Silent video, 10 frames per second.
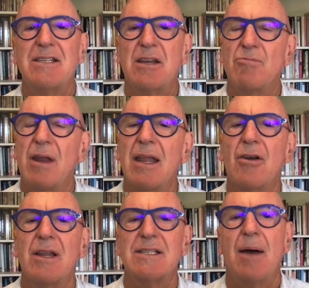really
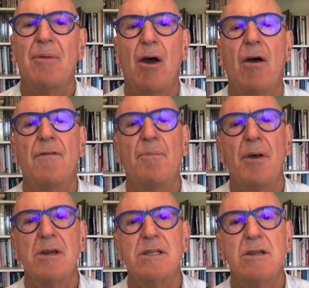good example though of a
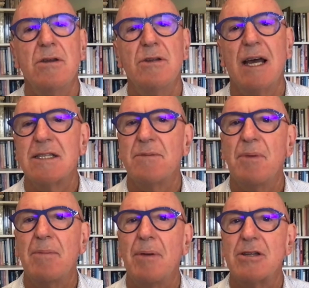person who does the
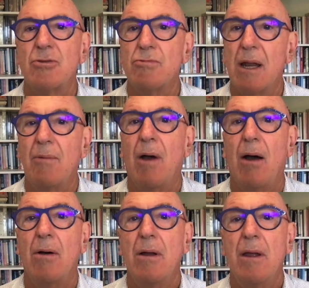big picture really
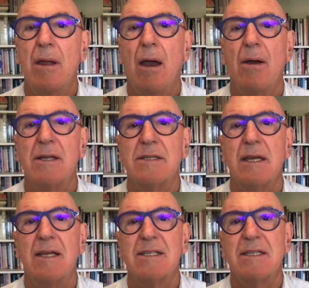well.
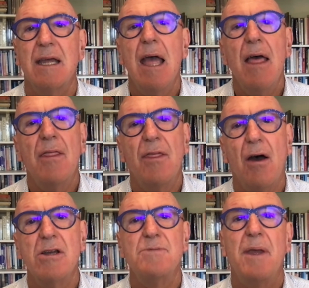It's
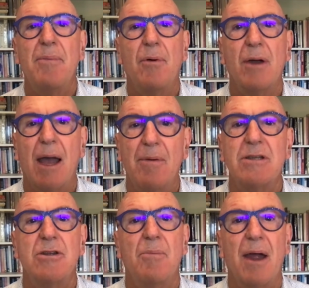those people who come
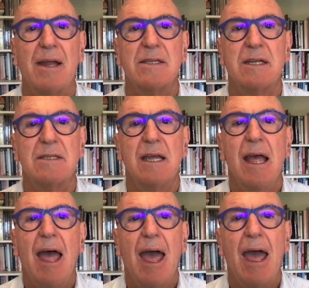into your practices,
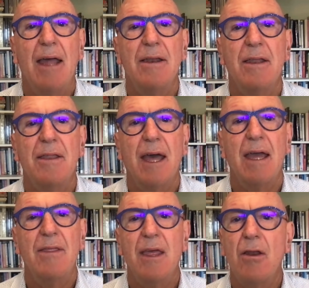and
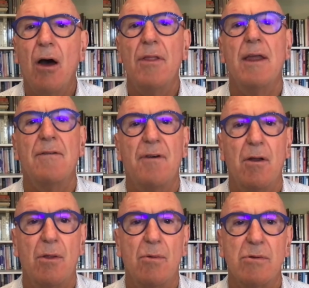they're not there to
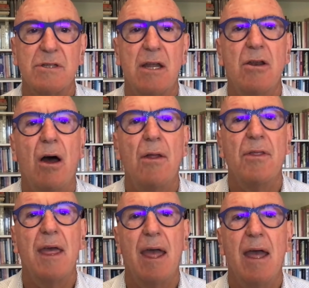follow the rules. They're not
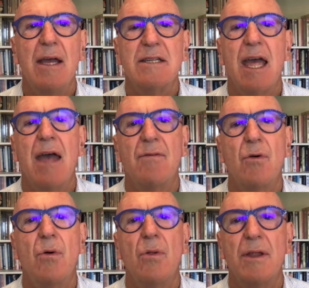there to have
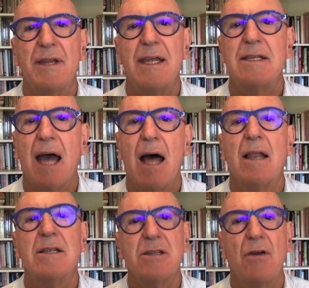all the detail
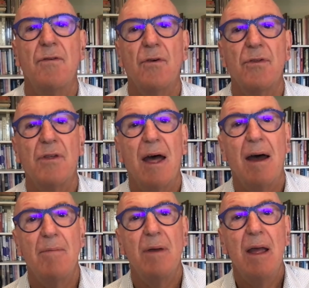and so forth
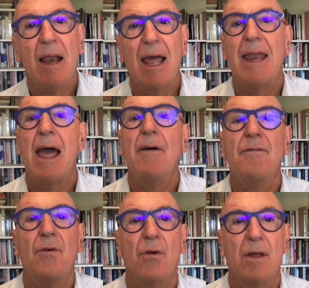laid out
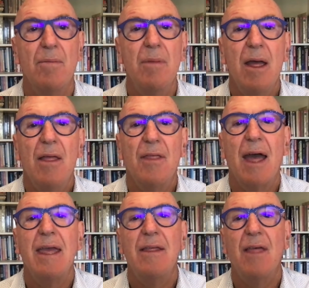for them.
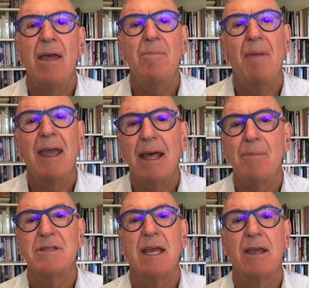They make it
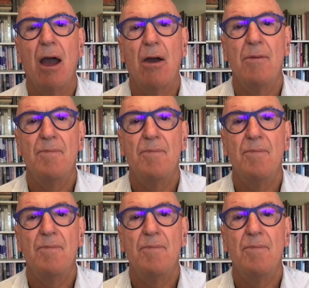up as they go.